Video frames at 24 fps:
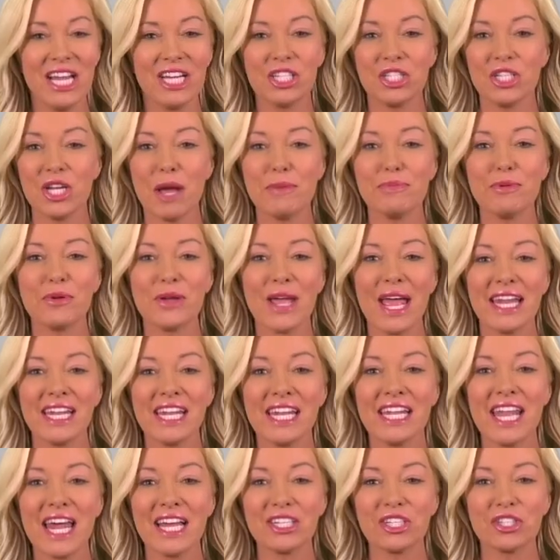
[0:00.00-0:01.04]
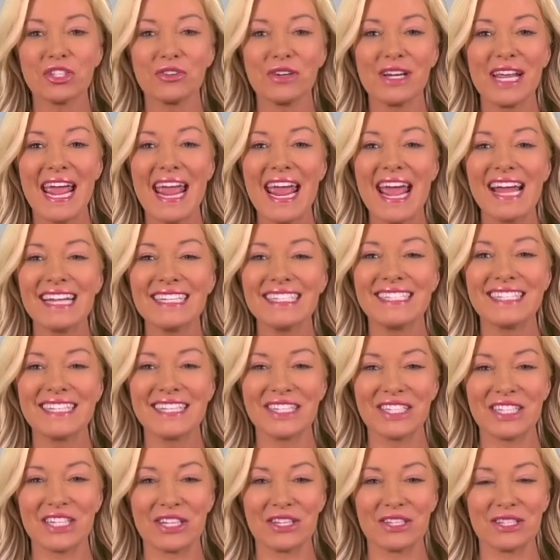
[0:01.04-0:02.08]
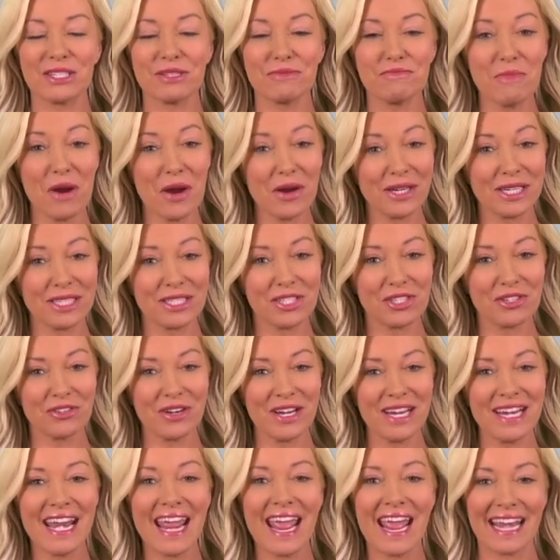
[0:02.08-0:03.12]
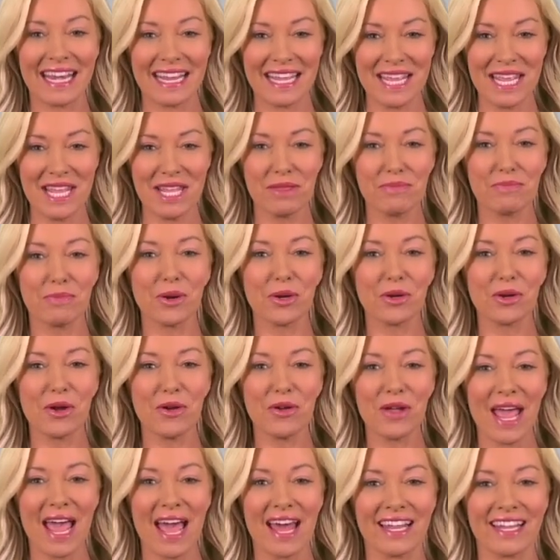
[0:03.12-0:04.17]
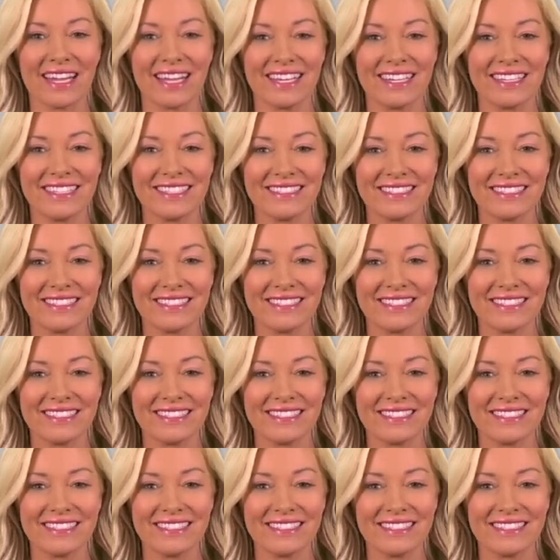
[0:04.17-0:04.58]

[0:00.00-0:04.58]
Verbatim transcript: Shop Ocala Luxury at Dillard's, Market Street at Heathbrook, Ocala.